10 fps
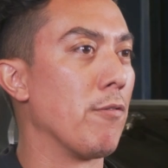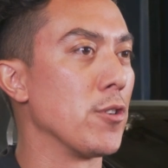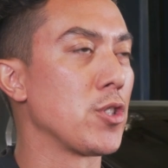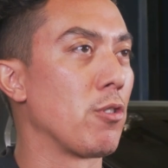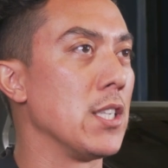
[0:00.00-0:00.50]

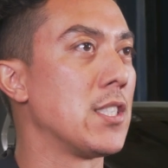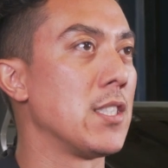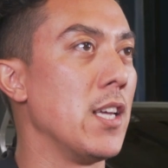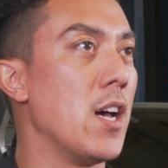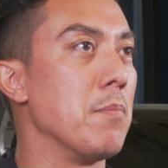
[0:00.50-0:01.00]
first great
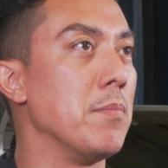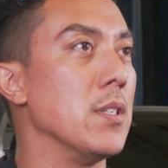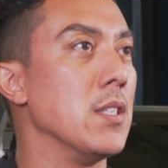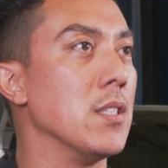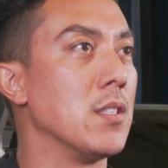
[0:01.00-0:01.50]
step
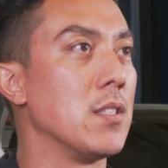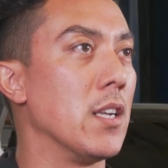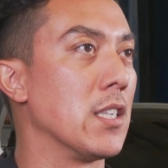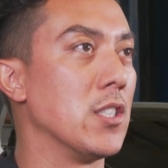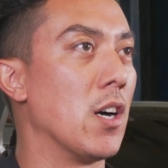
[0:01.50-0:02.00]
is
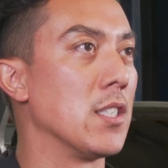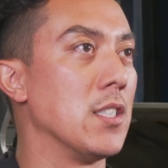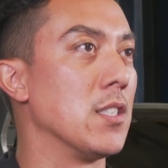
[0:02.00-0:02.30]
an exhaust